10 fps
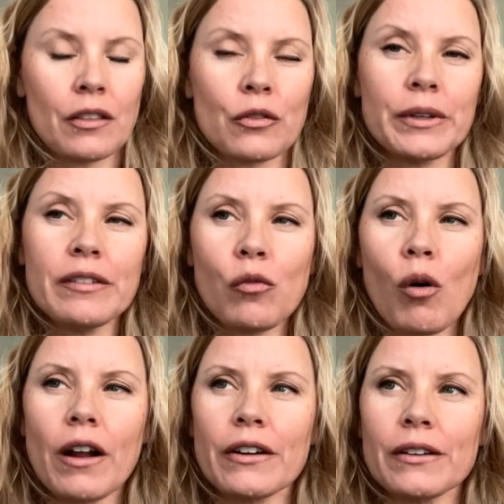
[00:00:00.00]
Three of
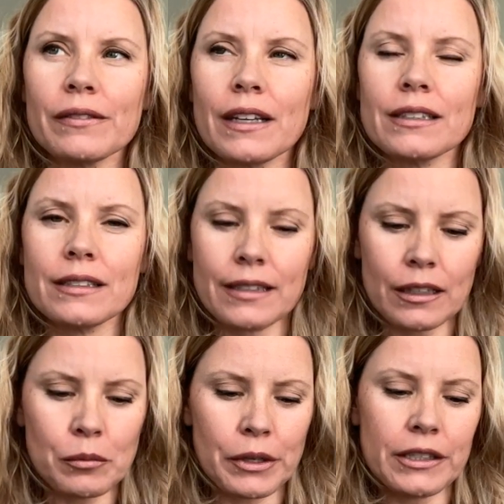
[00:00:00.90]
water. That's a
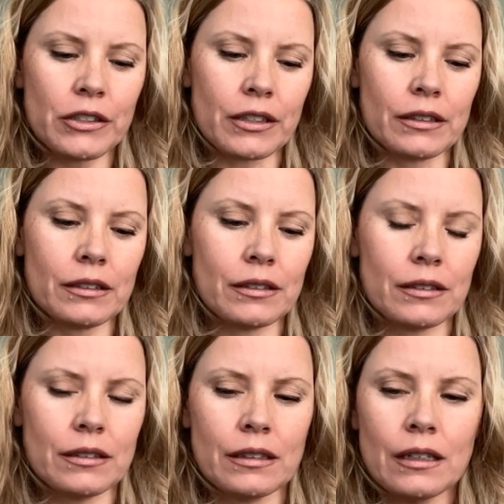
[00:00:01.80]
celebration.
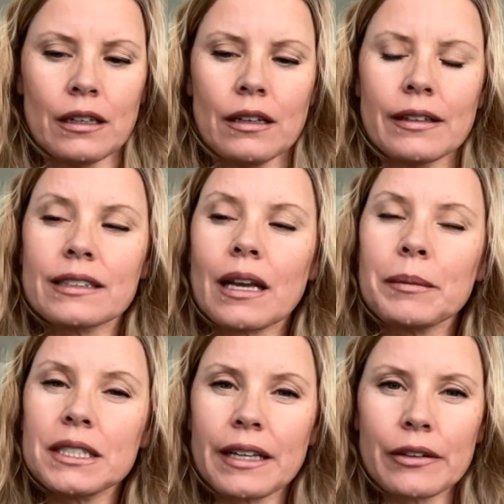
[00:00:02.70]
That's
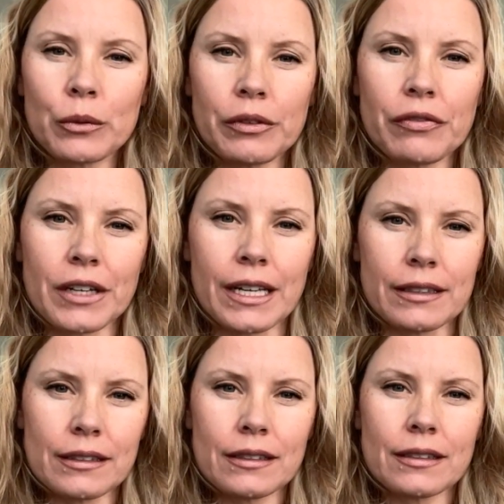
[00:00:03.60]
coming together with
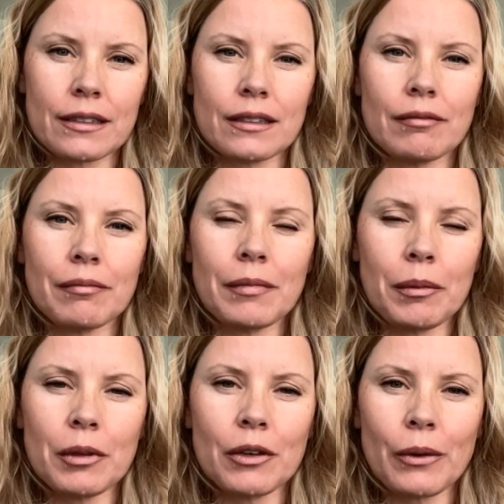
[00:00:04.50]
friends.
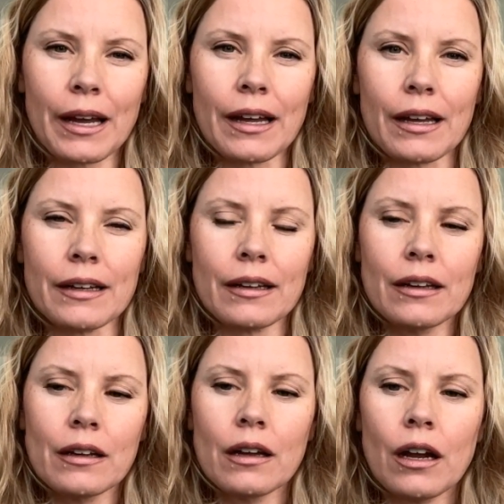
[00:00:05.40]
Maybe you had
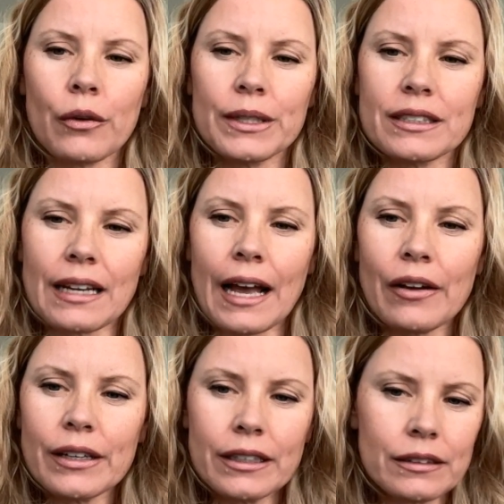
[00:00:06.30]
a recent
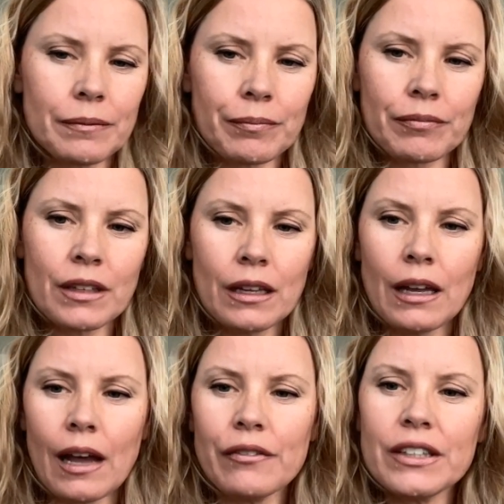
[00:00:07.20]
outing.
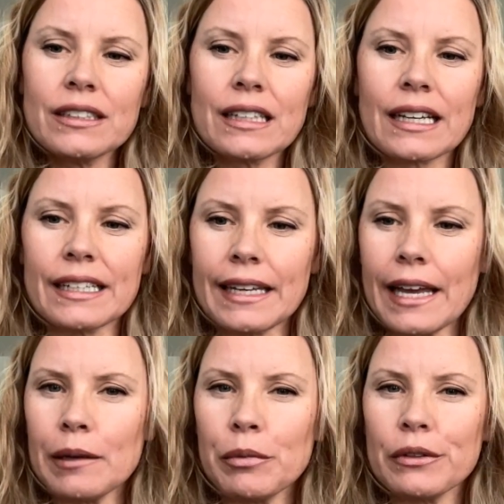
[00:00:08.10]
I'm feeling like a
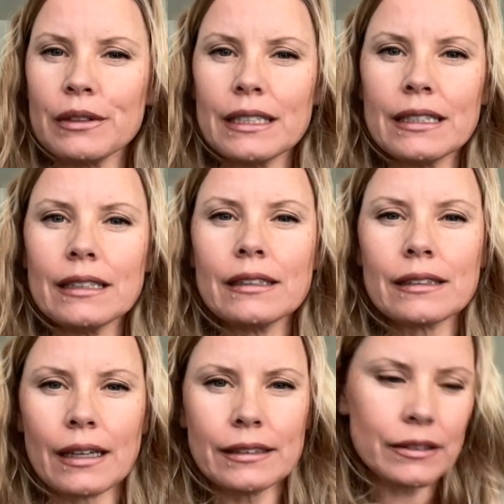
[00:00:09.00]
neighborly
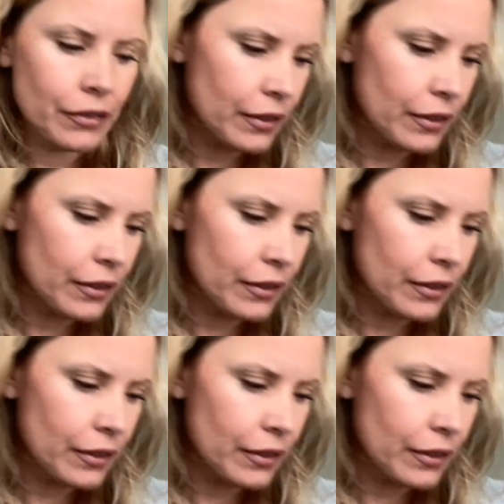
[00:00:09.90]
kind of